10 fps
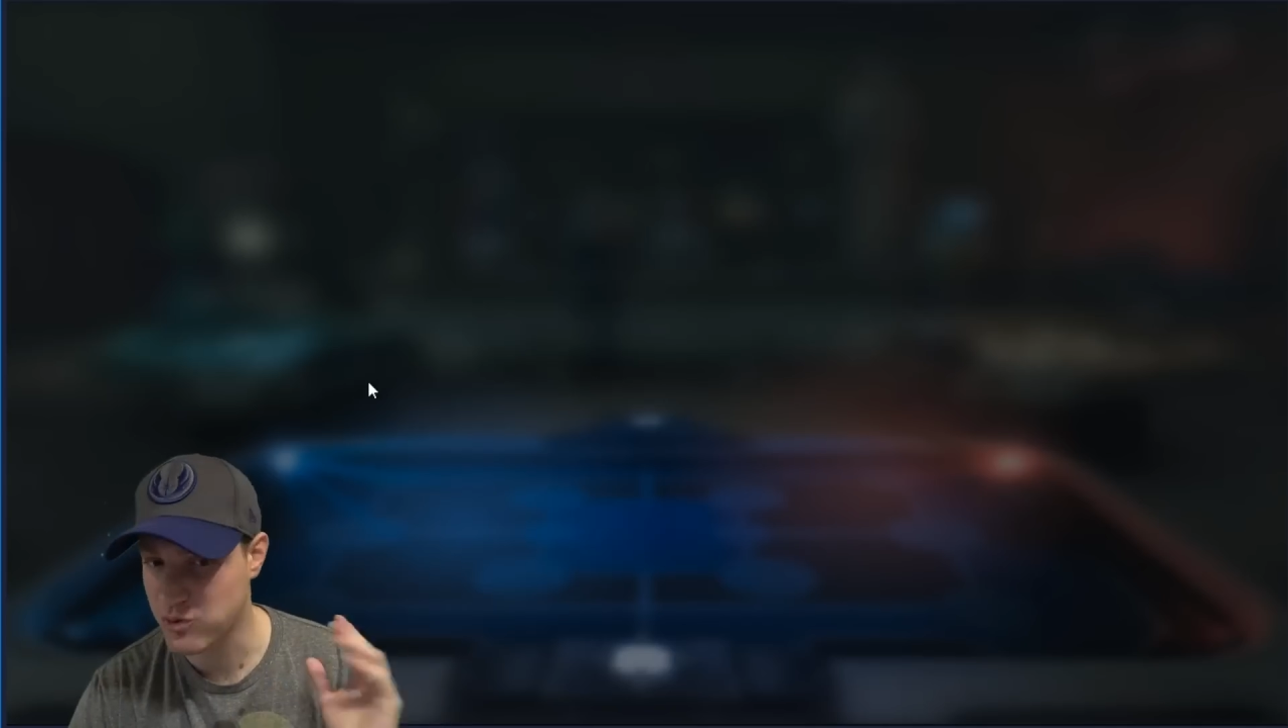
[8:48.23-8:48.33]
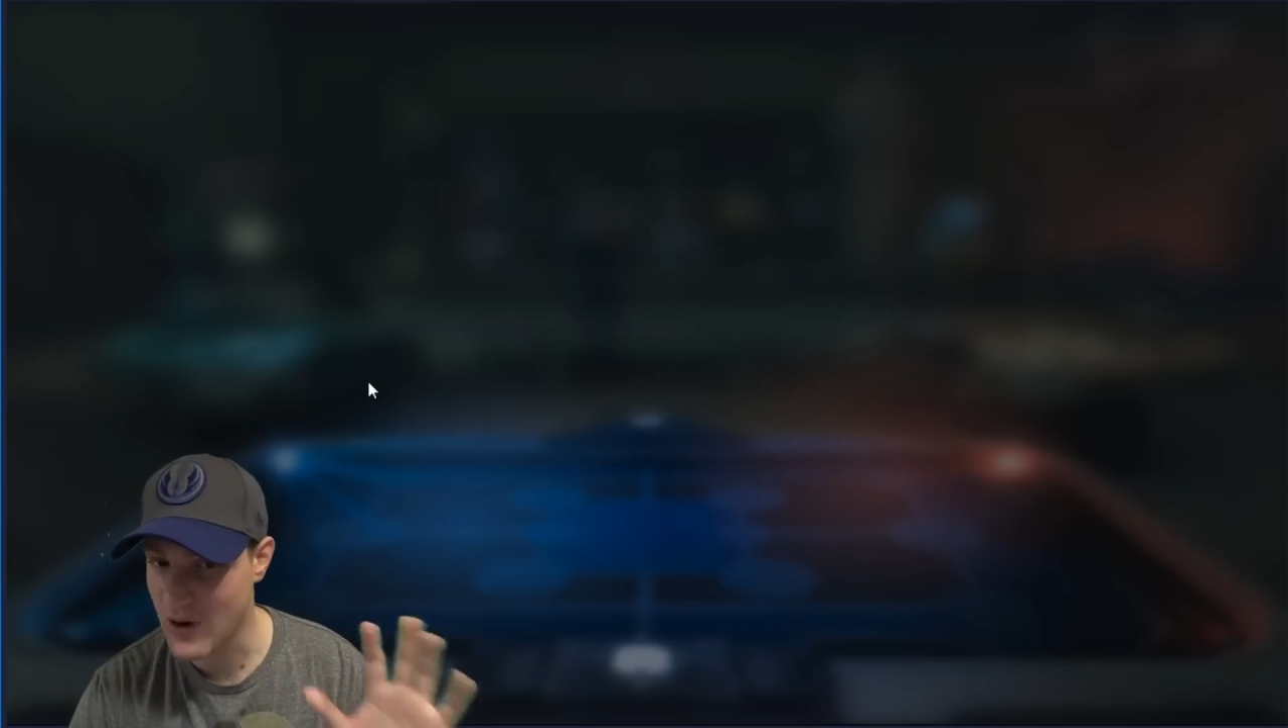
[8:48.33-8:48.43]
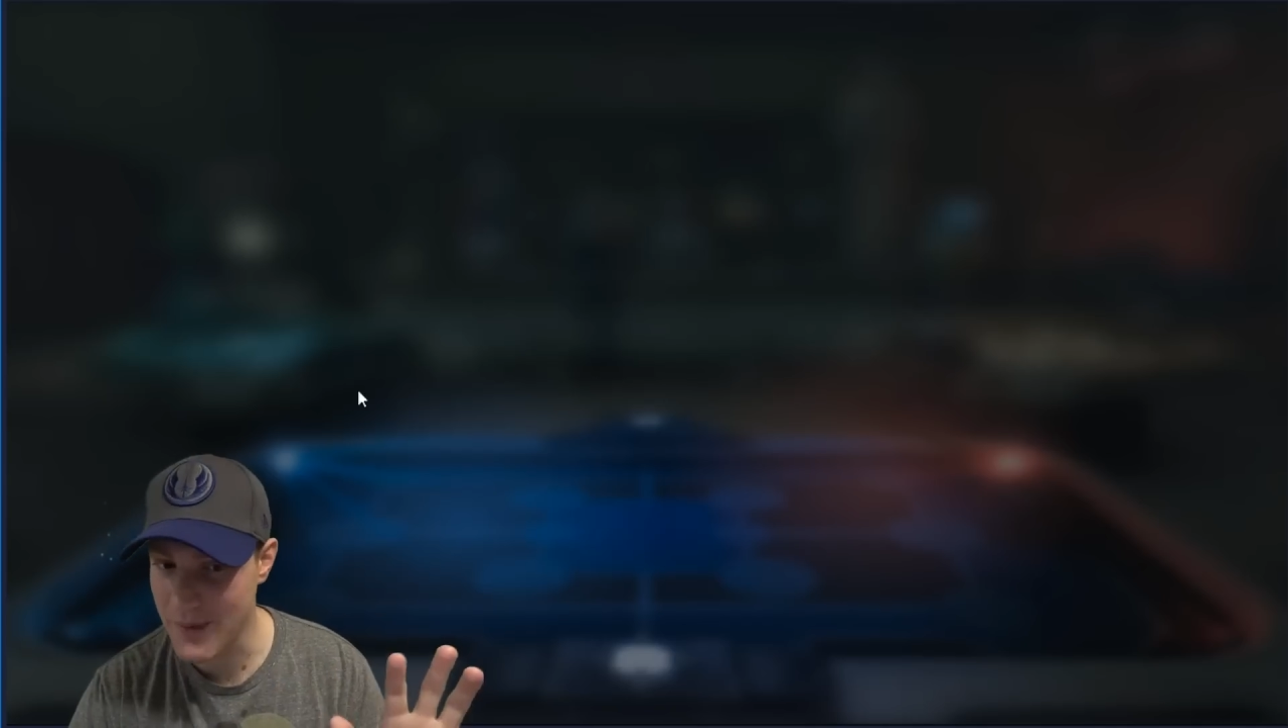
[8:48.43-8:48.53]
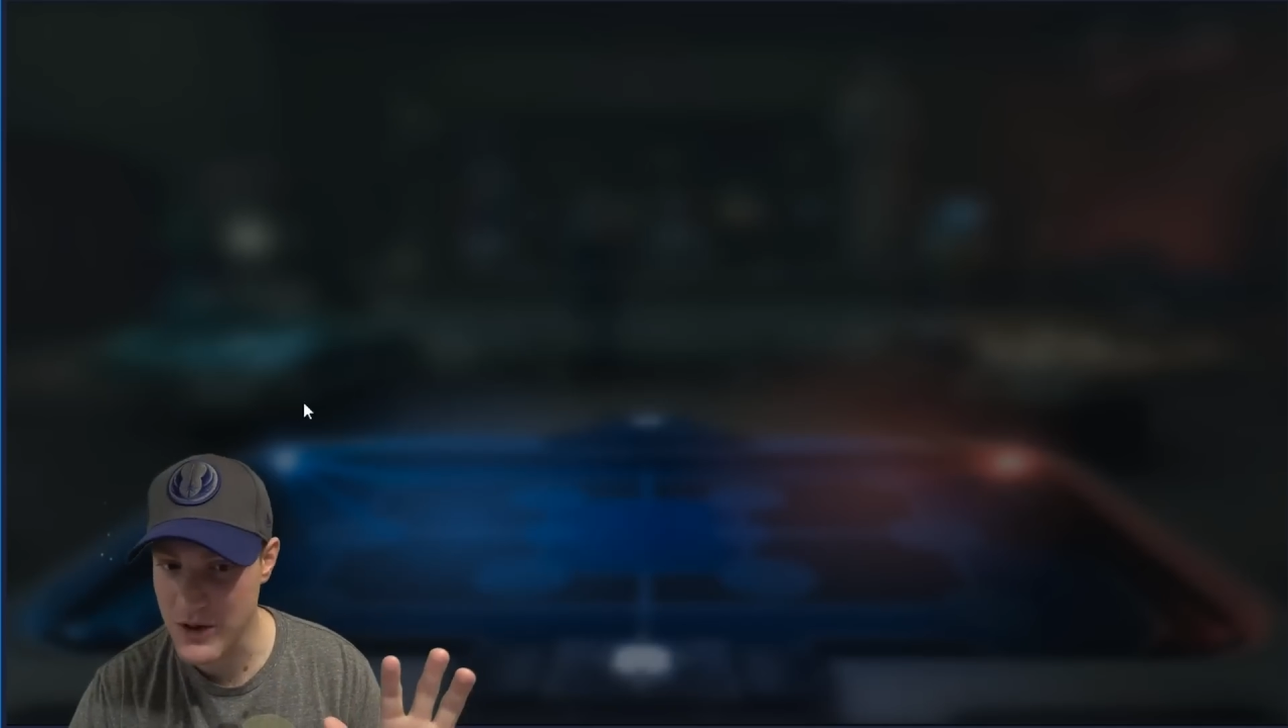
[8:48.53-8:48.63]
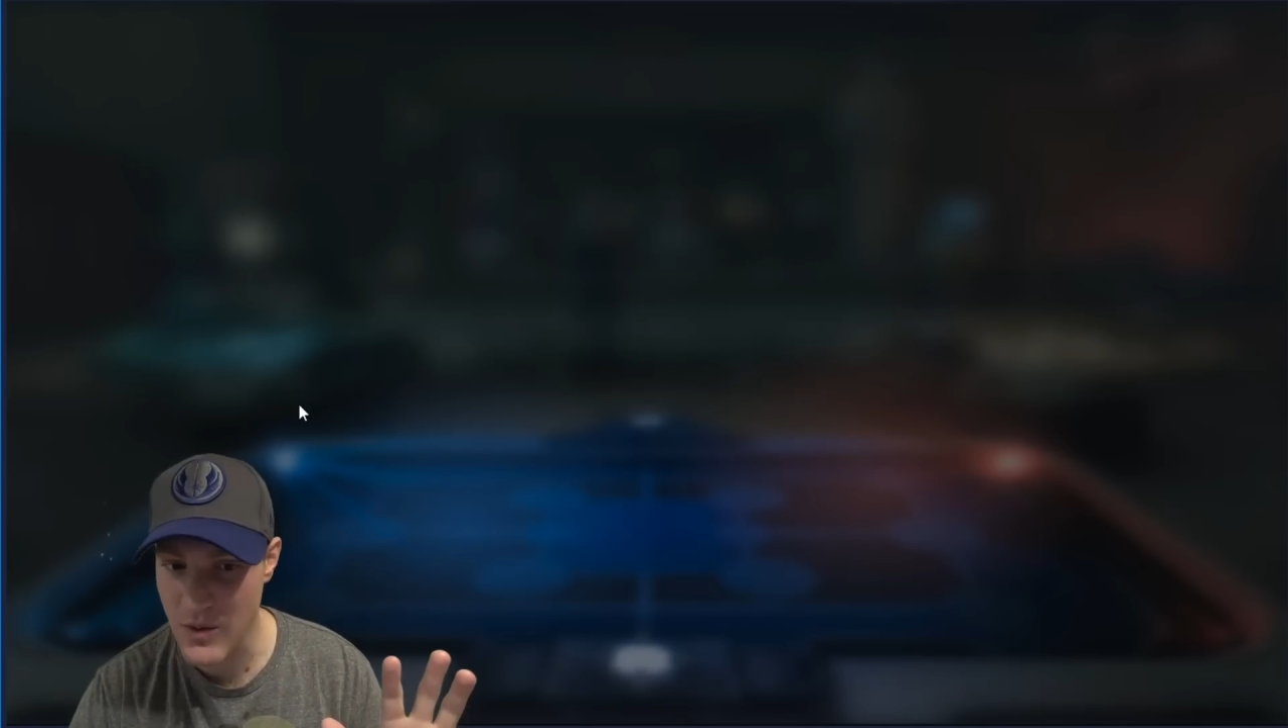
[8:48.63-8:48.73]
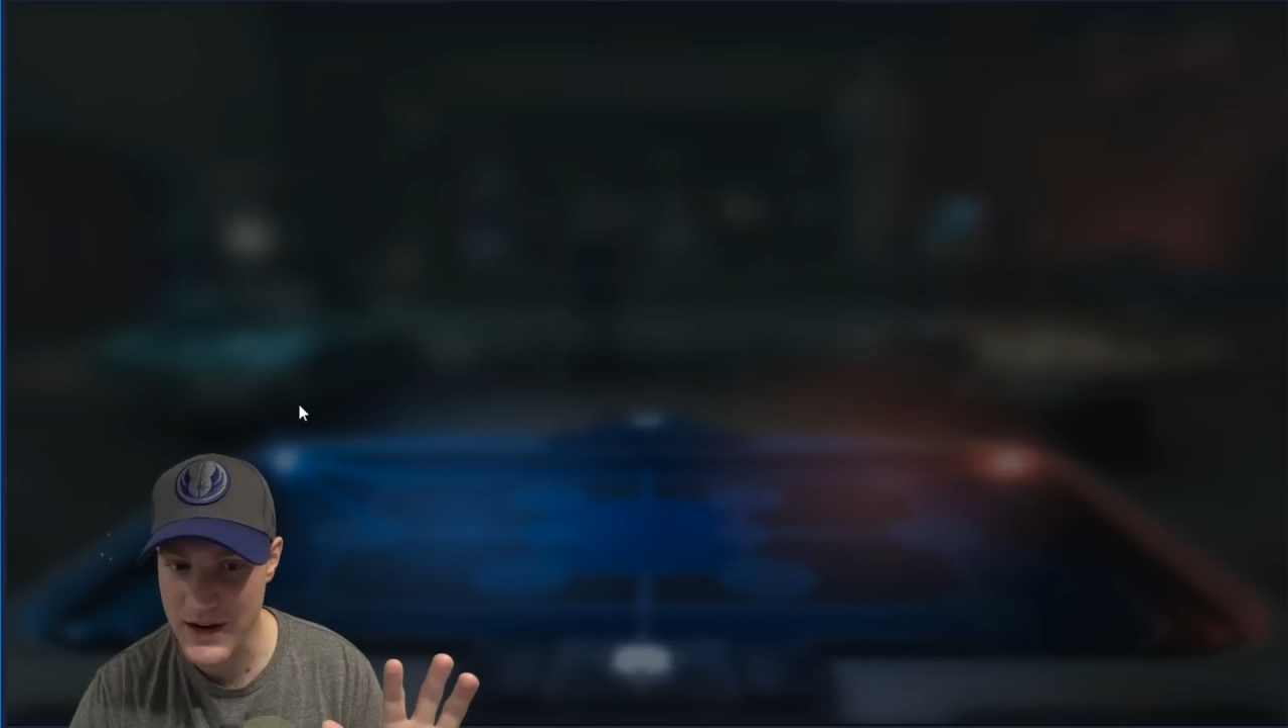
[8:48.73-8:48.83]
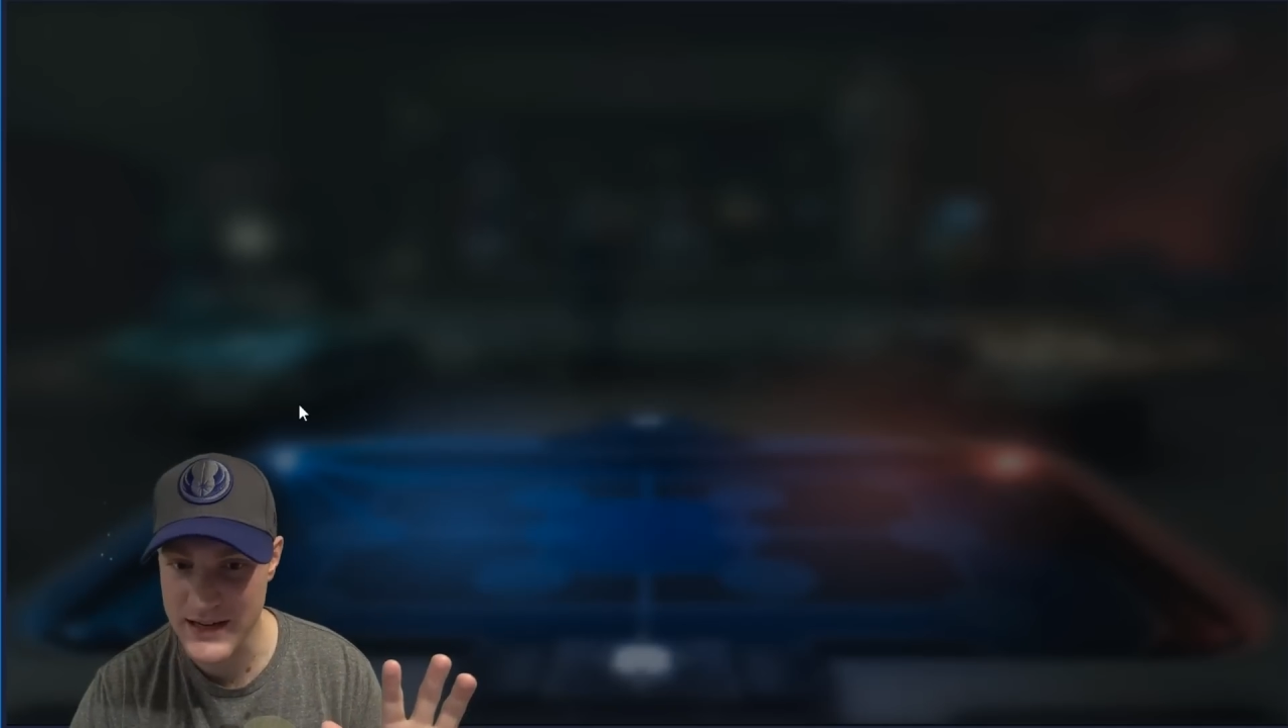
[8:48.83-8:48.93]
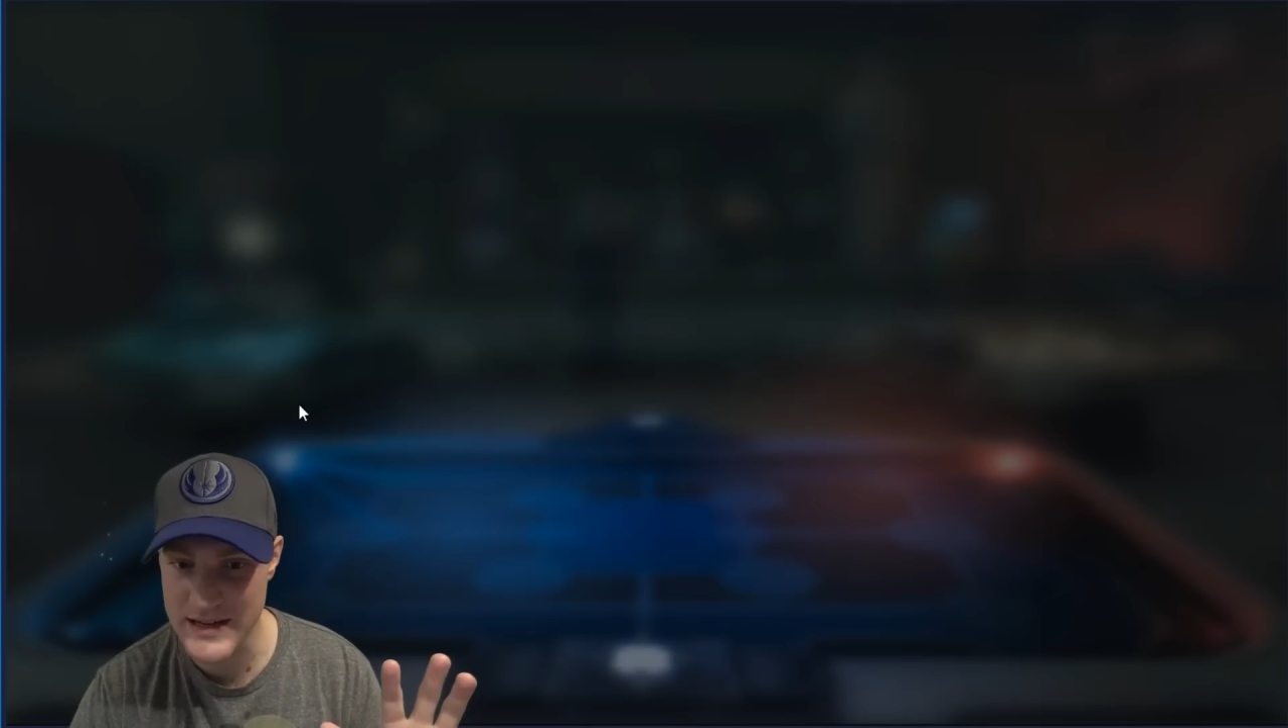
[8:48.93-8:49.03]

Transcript: Probably want to